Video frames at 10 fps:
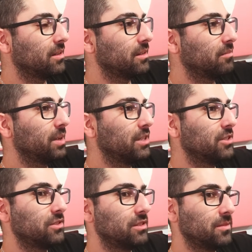on Bank
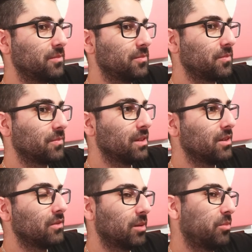Street,
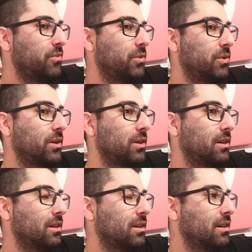right
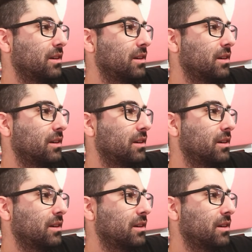before